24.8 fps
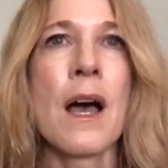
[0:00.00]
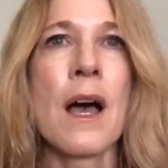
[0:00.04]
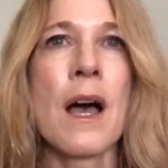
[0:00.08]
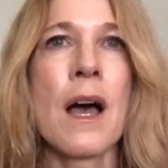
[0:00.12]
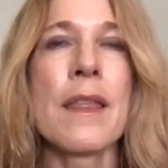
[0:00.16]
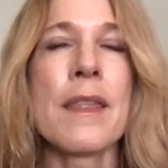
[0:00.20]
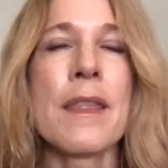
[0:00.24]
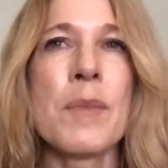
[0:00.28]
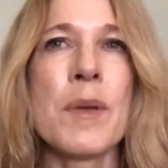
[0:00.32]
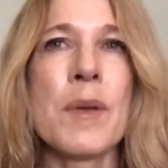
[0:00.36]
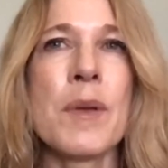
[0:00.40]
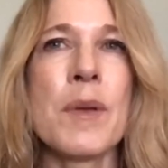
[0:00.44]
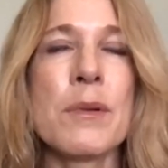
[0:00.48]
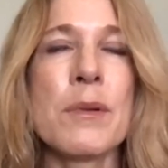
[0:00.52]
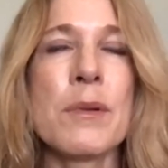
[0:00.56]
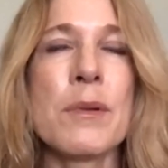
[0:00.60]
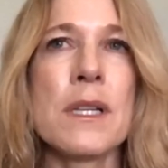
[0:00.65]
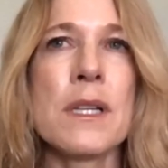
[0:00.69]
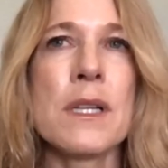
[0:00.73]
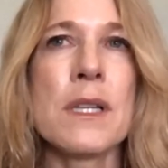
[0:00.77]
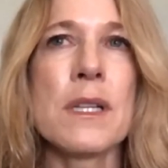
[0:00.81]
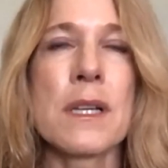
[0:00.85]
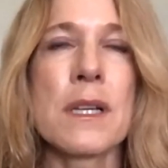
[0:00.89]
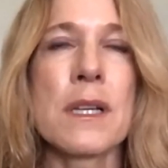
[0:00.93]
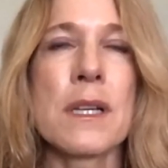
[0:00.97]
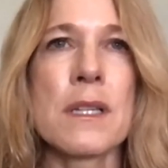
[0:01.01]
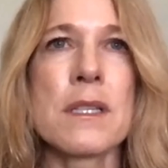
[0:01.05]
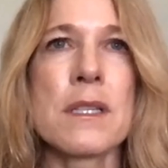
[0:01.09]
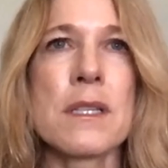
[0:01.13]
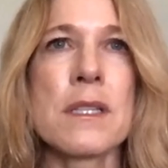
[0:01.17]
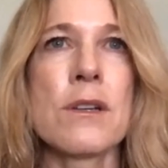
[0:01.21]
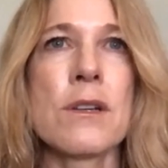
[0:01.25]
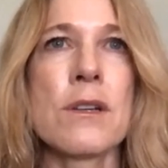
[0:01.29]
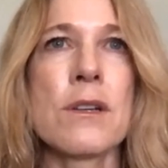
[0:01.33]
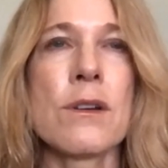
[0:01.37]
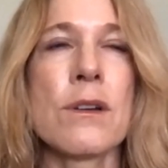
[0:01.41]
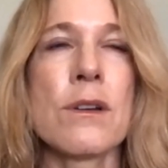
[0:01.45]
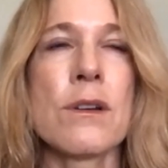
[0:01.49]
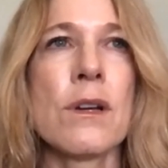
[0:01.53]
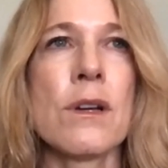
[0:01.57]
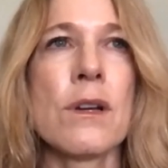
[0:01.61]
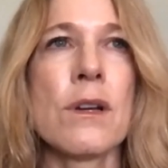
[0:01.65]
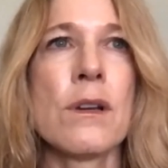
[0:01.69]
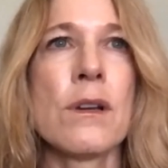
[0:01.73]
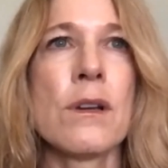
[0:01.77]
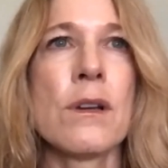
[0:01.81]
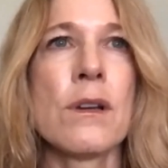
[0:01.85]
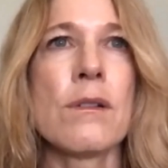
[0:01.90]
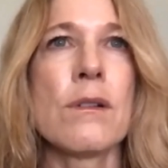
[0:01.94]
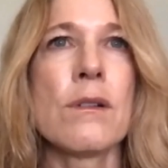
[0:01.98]
I think people need to consider,
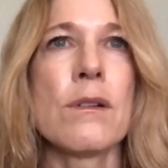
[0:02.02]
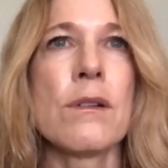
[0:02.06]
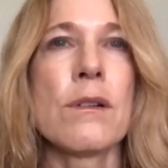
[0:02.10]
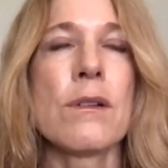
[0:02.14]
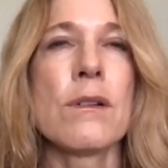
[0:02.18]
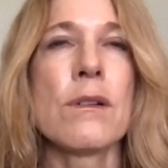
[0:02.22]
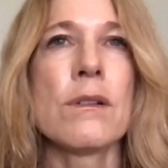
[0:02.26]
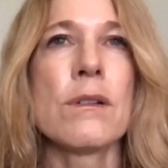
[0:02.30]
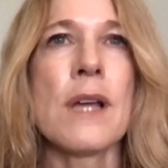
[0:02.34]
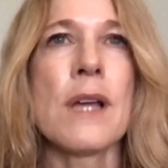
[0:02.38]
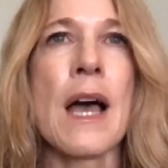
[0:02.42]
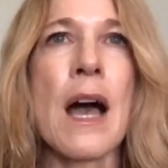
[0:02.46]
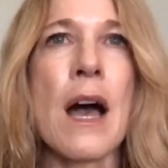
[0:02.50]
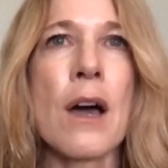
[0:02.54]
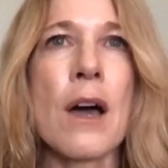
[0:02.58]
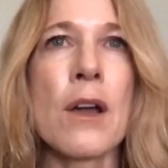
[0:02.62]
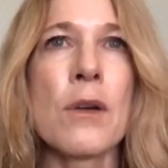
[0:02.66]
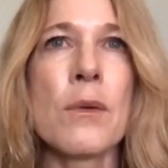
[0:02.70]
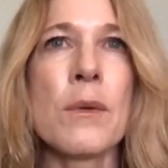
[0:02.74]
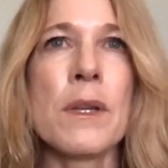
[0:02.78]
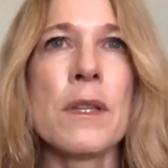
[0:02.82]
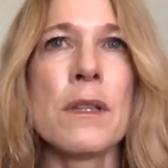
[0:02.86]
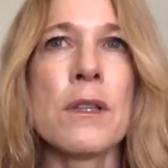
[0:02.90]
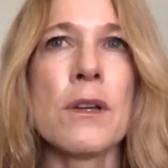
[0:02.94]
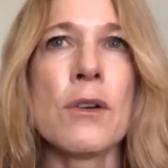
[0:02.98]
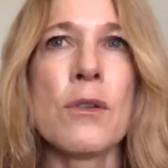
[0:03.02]
how do I